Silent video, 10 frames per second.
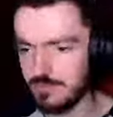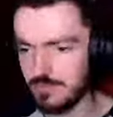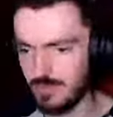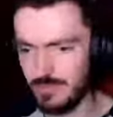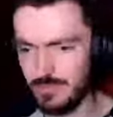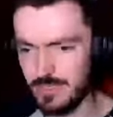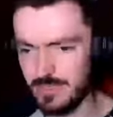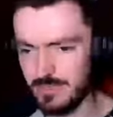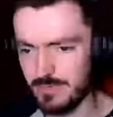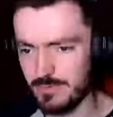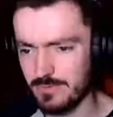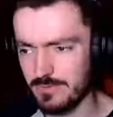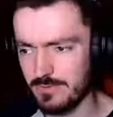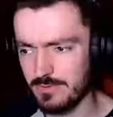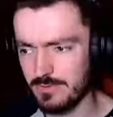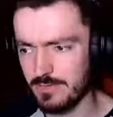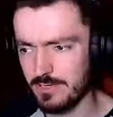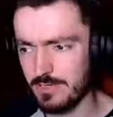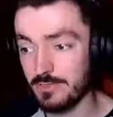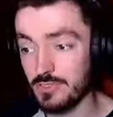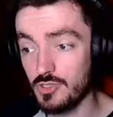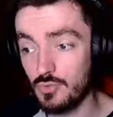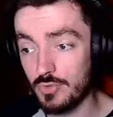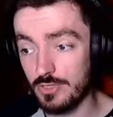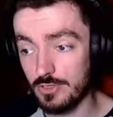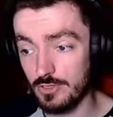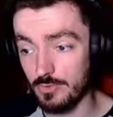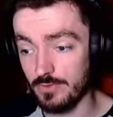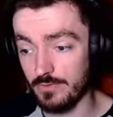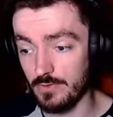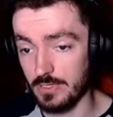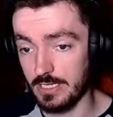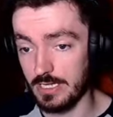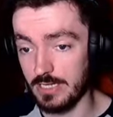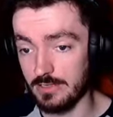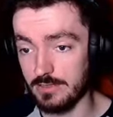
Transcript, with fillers: Right, who are you? Oh no, you were the dude with the funky hat.